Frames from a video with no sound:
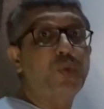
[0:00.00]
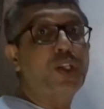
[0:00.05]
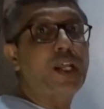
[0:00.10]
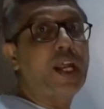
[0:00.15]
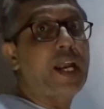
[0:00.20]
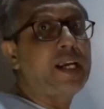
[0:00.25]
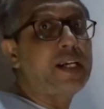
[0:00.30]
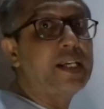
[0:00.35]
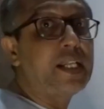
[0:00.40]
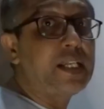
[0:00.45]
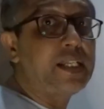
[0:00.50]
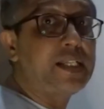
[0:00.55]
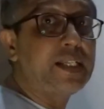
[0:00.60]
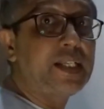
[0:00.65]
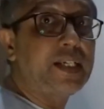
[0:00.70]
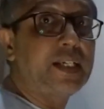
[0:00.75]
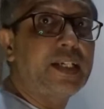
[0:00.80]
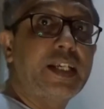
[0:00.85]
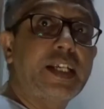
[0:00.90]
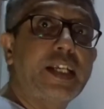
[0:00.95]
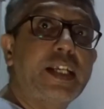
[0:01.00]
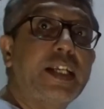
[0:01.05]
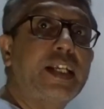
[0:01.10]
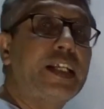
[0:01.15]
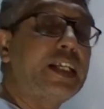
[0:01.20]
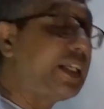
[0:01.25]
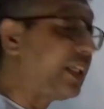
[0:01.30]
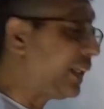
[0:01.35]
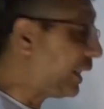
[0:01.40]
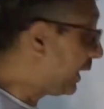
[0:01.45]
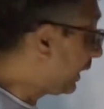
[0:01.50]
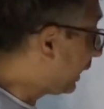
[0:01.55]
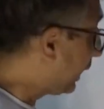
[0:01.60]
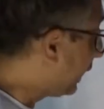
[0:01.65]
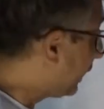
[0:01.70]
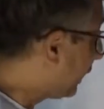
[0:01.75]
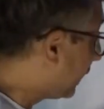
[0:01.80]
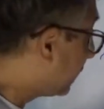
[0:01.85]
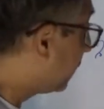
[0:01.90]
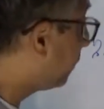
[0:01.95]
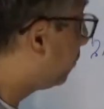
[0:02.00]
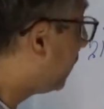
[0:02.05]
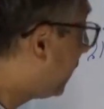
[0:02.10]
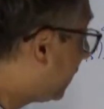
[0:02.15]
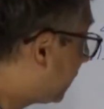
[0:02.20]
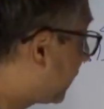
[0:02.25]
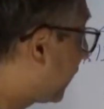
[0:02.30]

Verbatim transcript: you put a handle here, it doesn't